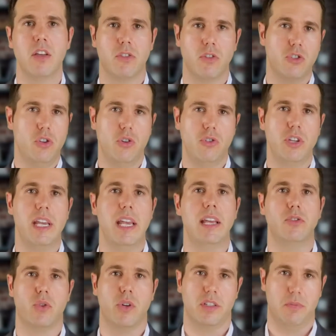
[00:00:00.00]
there's usually
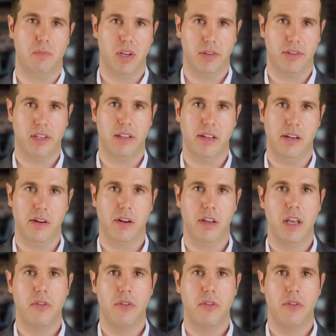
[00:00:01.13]
interest built in there.